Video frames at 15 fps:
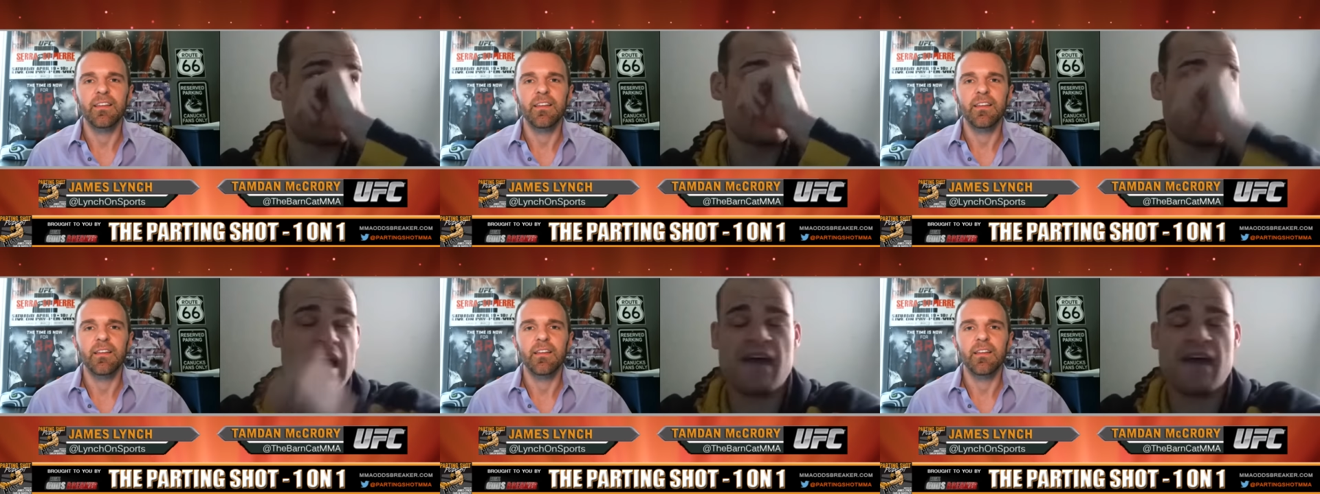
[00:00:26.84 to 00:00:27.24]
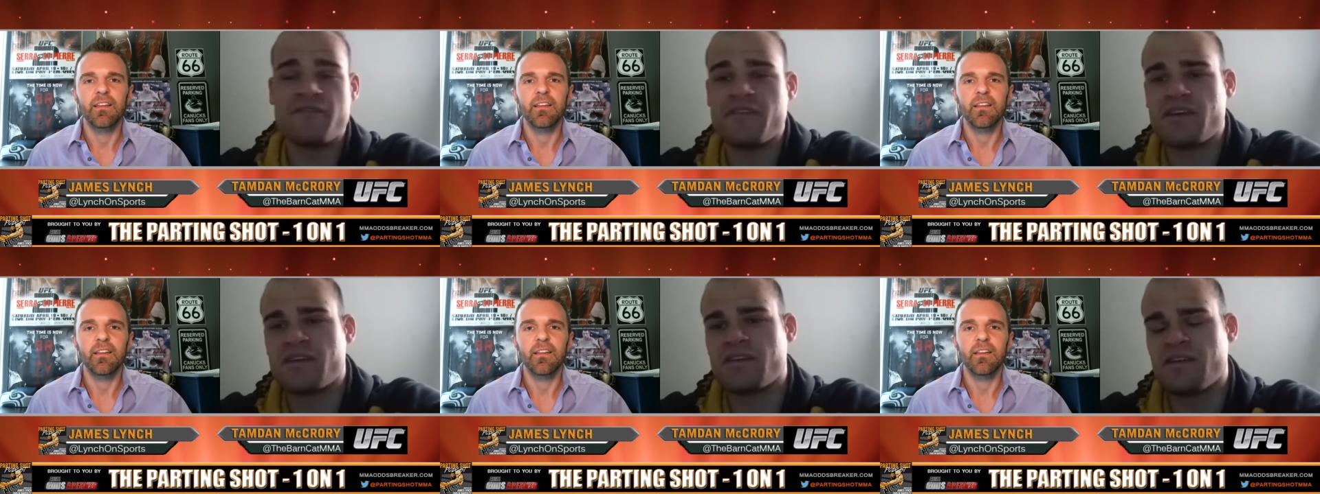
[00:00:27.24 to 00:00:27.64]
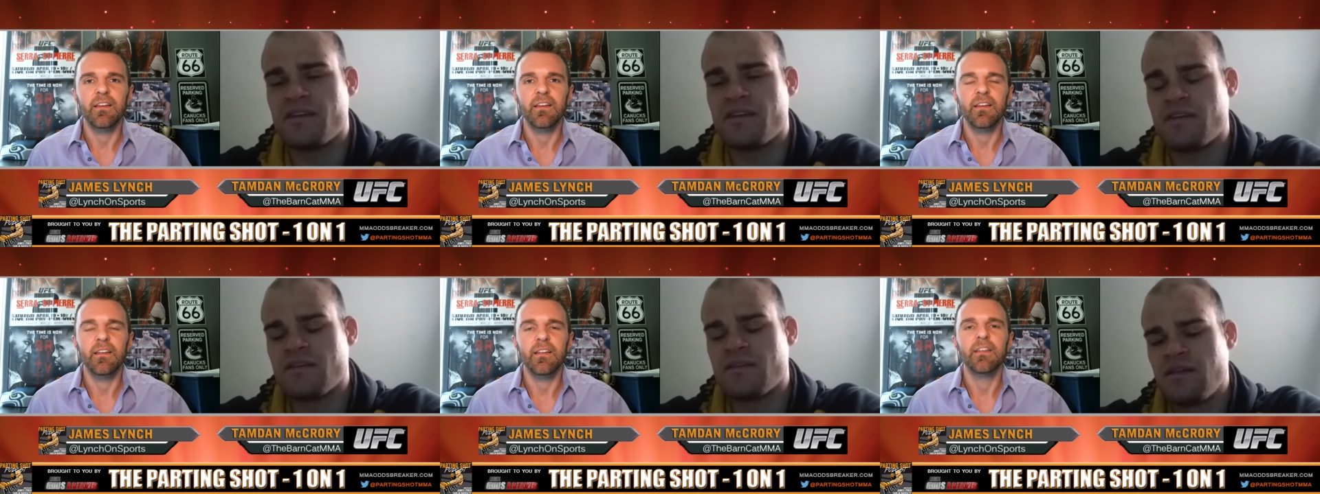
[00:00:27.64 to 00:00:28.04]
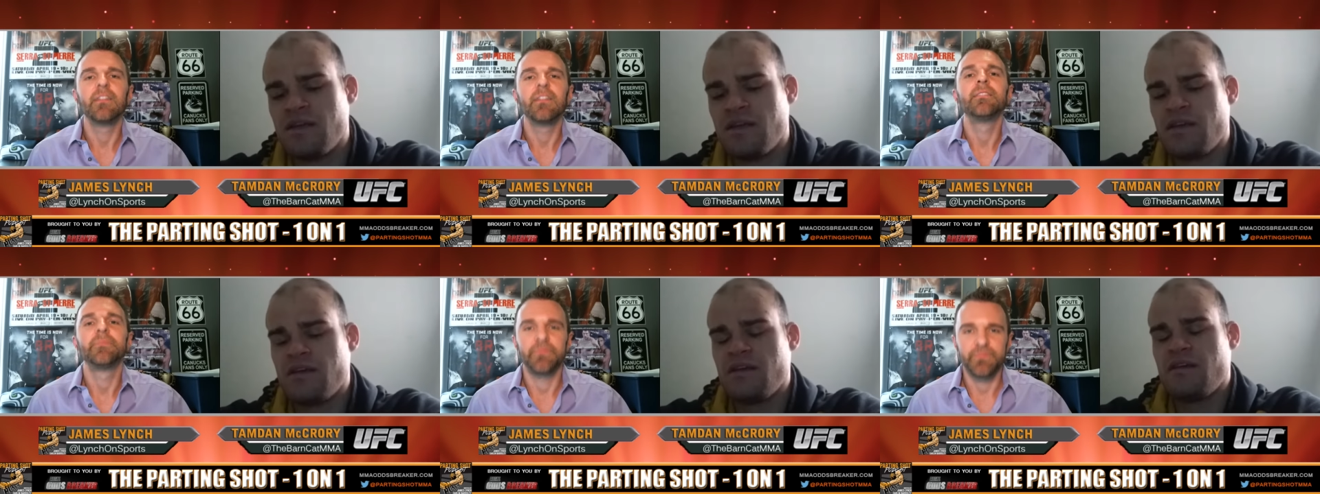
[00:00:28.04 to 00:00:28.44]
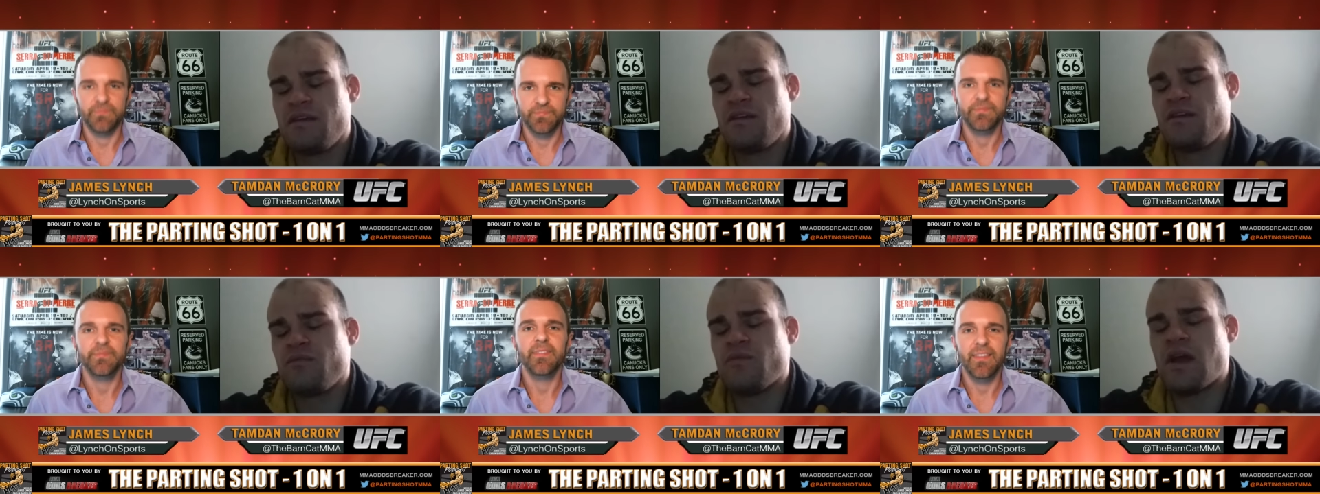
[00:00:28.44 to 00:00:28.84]
Speaker 1: traffic and
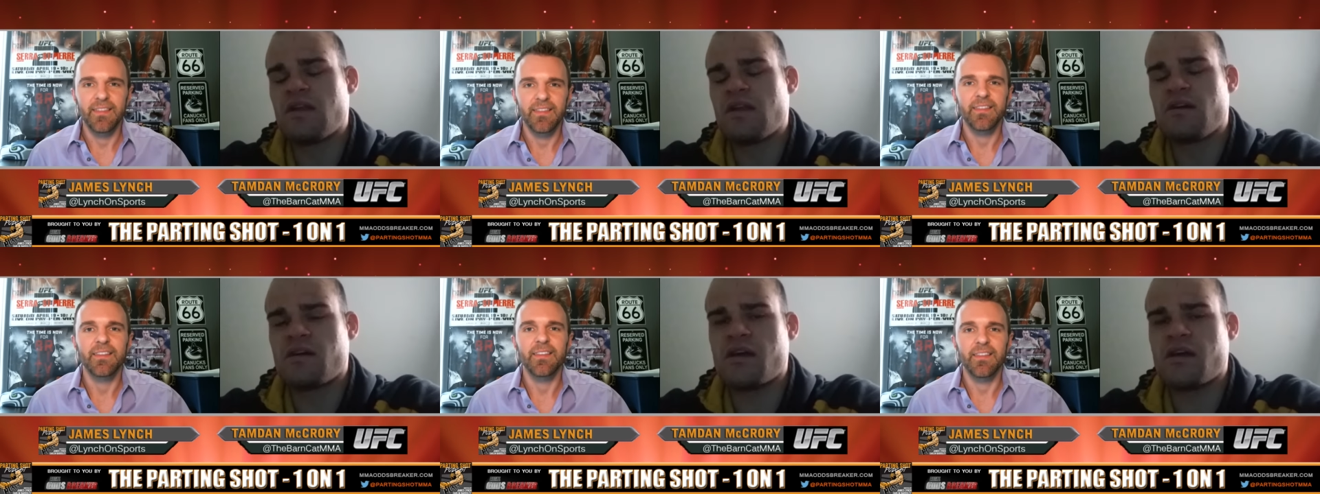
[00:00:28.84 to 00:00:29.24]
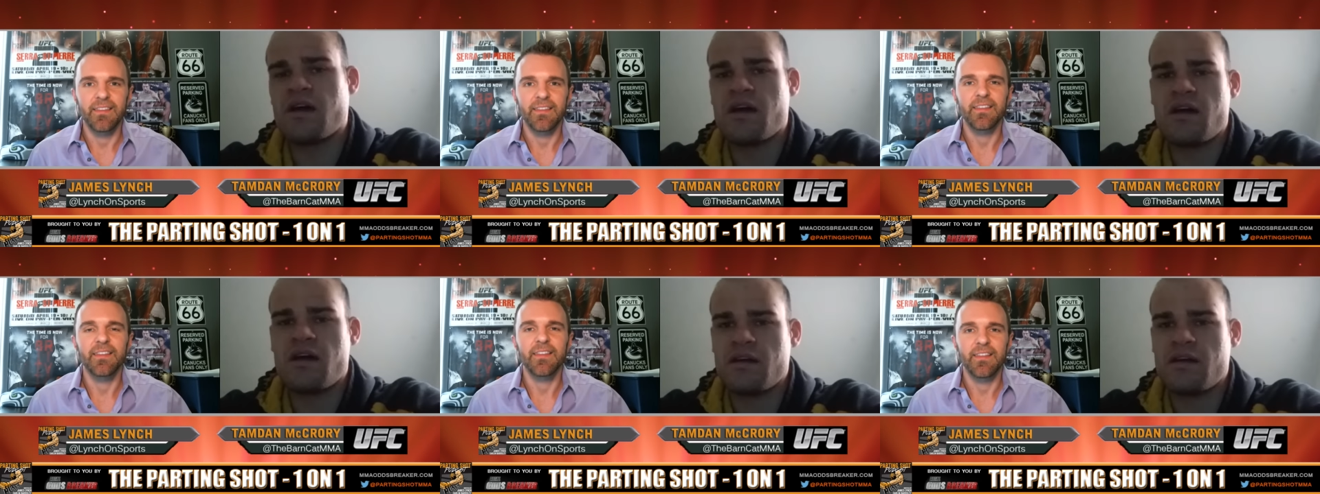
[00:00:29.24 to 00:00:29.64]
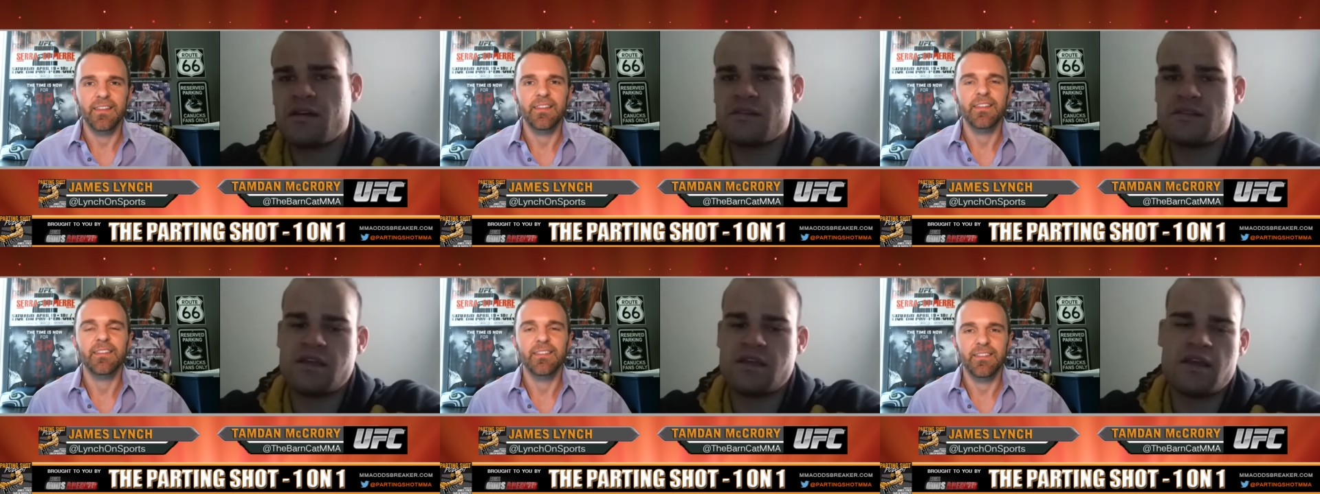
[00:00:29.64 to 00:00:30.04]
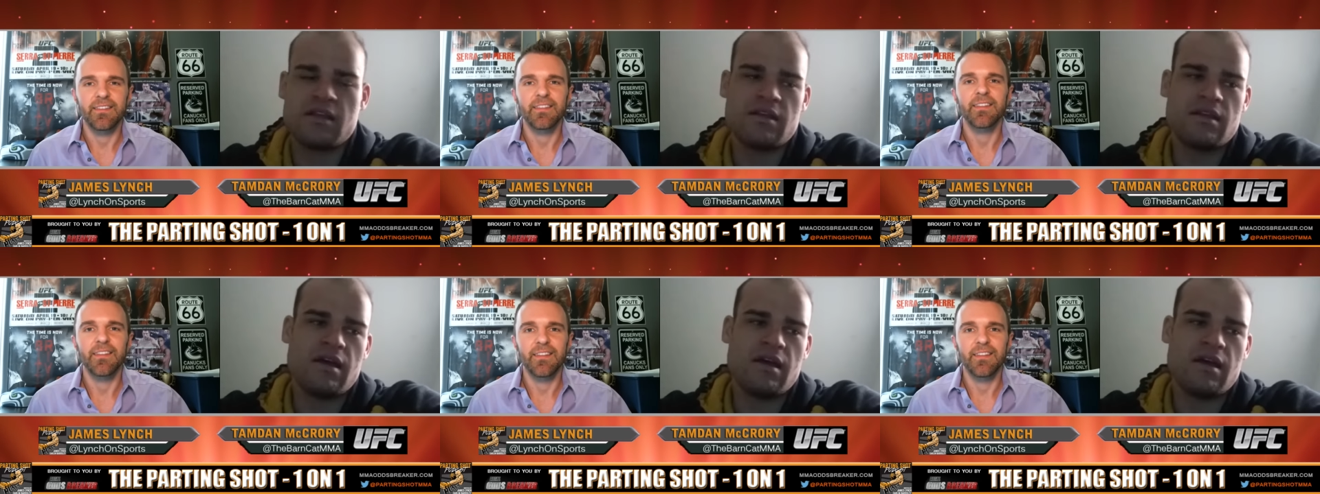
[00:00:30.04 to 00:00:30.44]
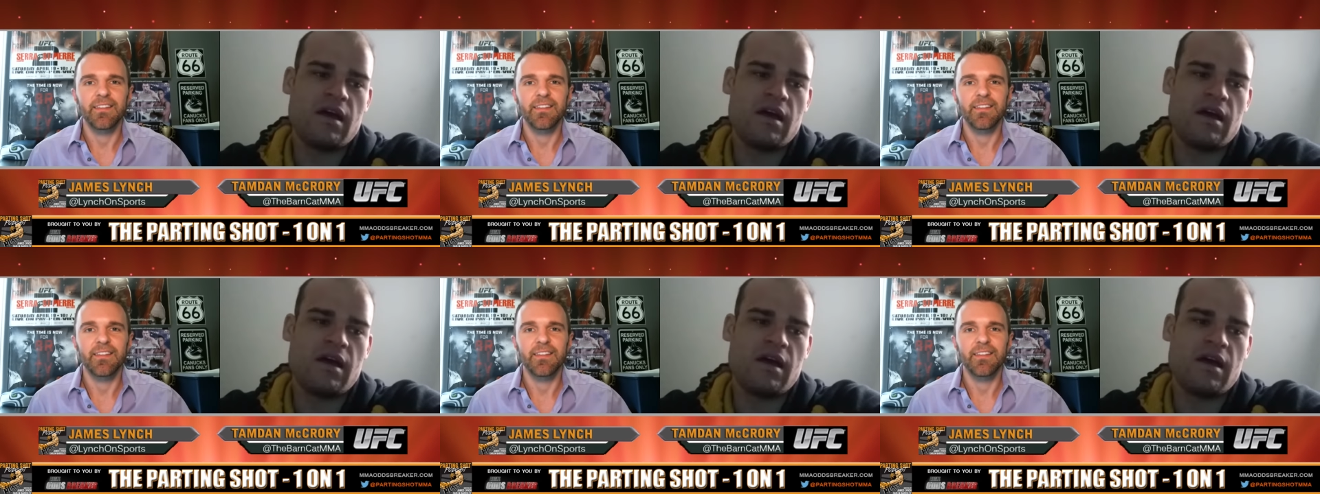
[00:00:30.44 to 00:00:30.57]
rental cars and